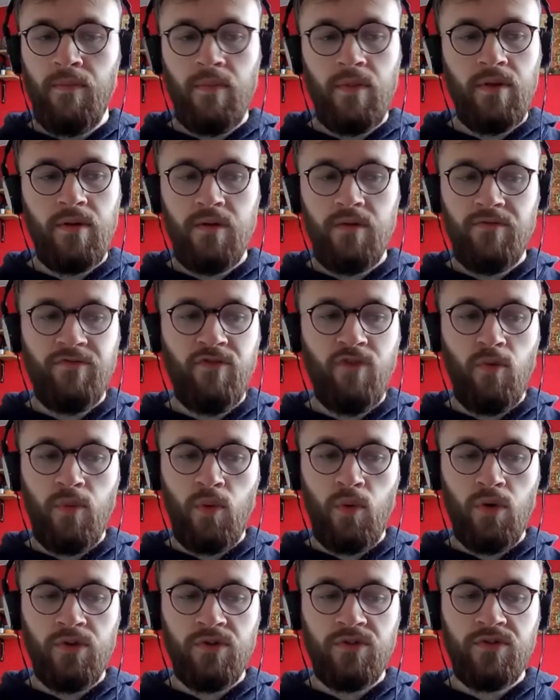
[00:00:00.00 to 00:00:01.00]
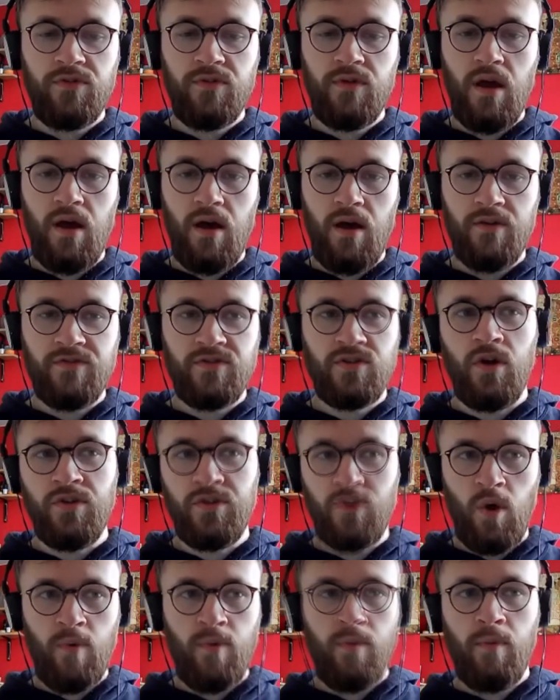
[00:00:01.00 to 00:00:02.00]
footballers are starting
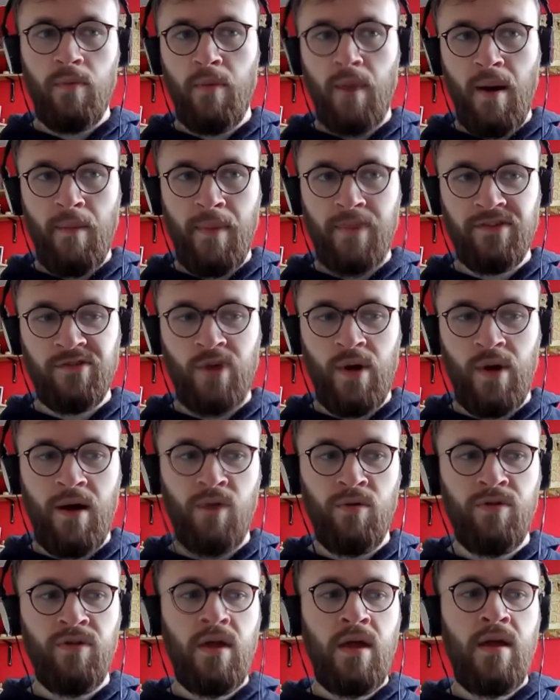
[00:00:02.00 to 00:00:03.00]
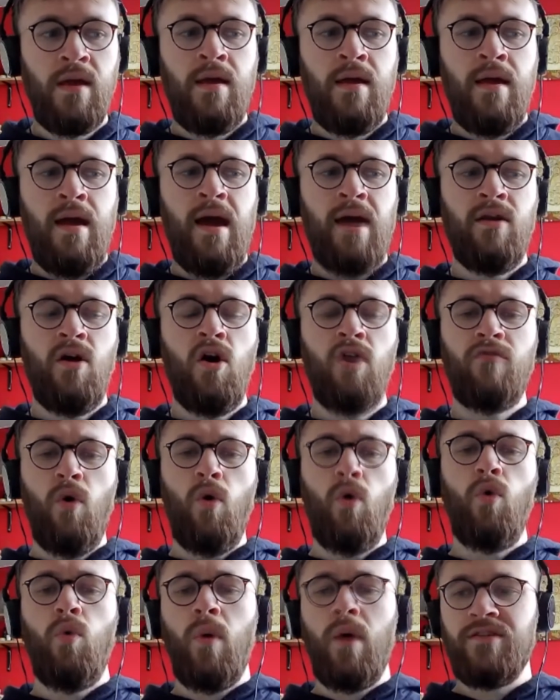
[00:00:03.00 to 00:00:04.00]
to open up about mental health, and I've
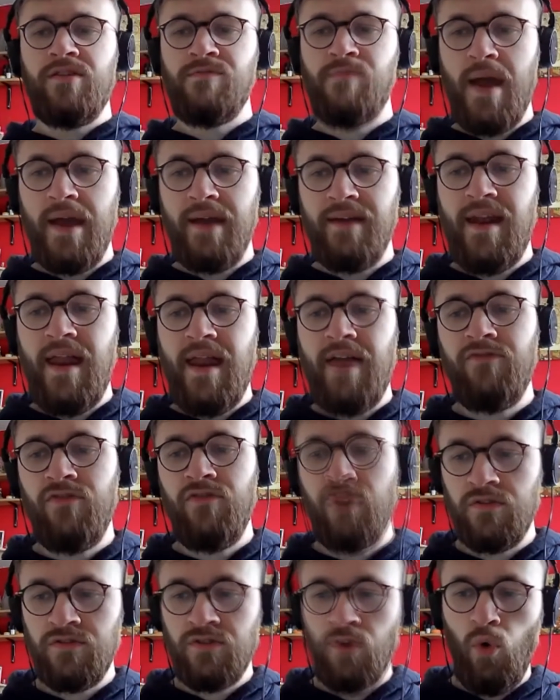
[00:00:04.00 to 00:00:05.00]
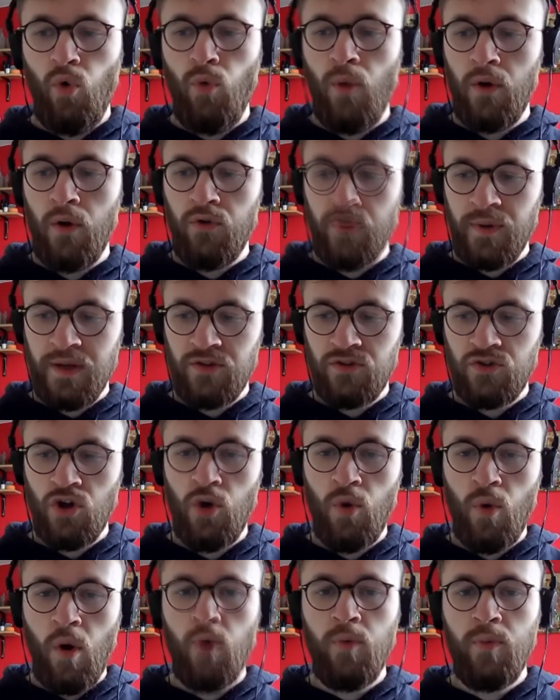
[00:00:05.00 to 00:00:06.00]
always made an effort to almost be
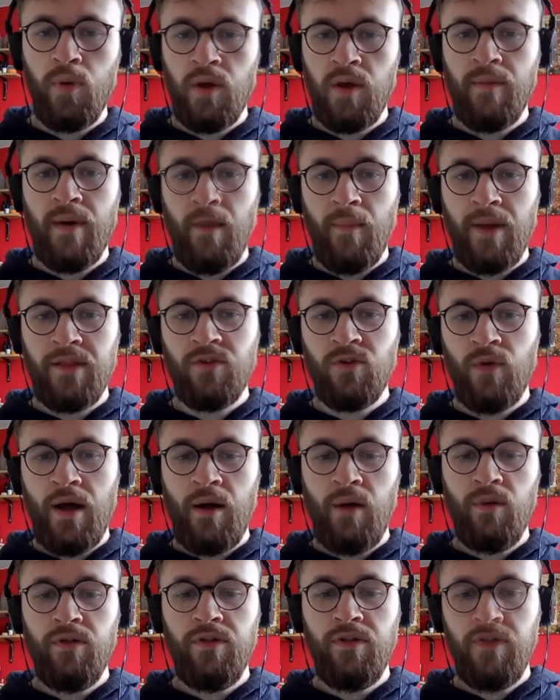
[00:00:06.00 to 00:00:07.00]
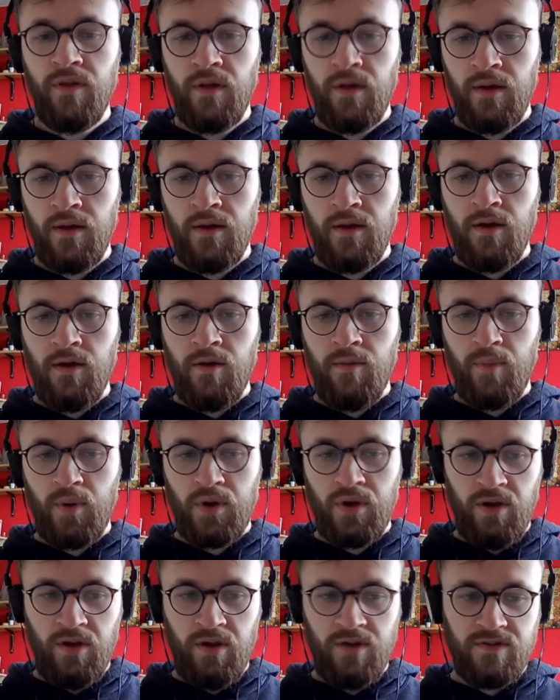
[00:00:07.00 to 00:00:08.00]
too open about mental health,
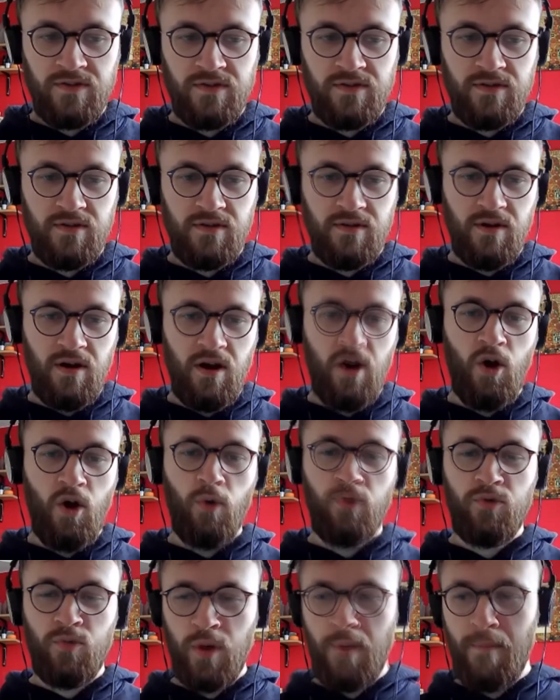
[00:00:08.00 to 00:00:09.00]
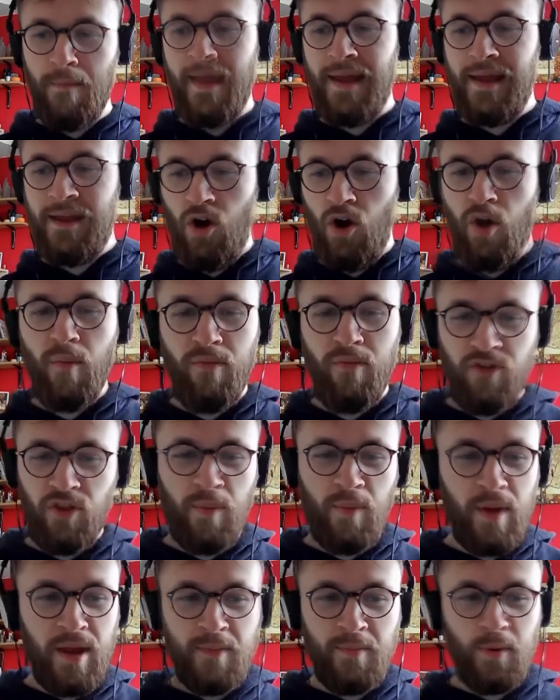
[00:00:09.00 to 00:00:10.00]
because I always want to make up for the
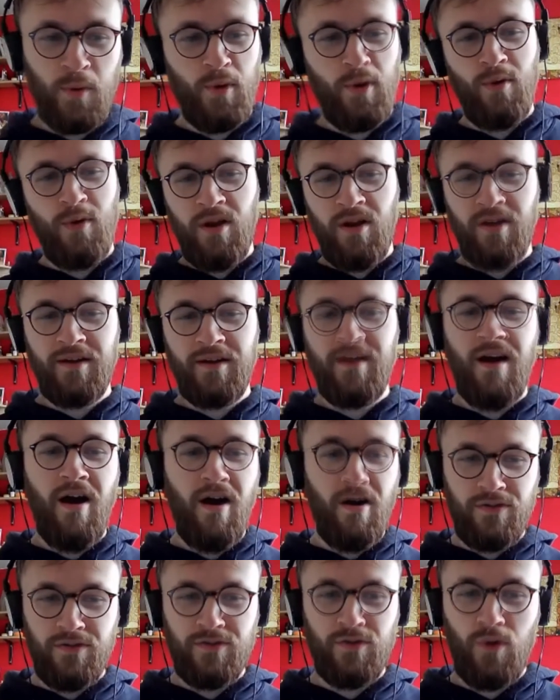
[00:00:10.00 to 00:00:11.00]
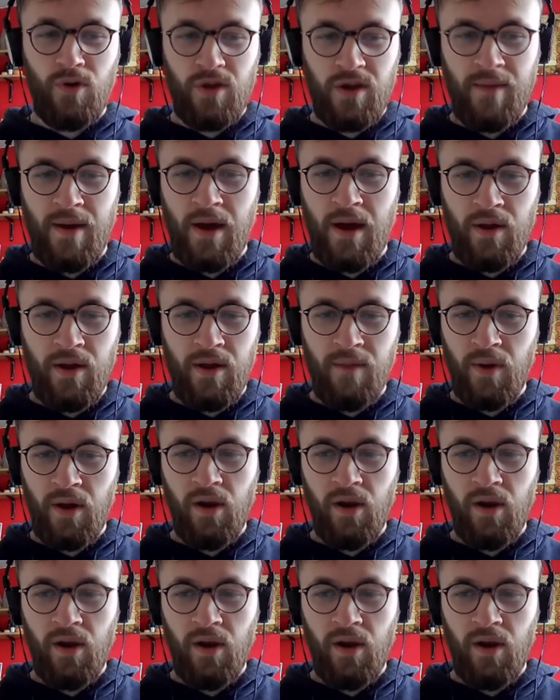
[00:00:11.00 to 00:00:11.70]
people who like aren't talking about it by like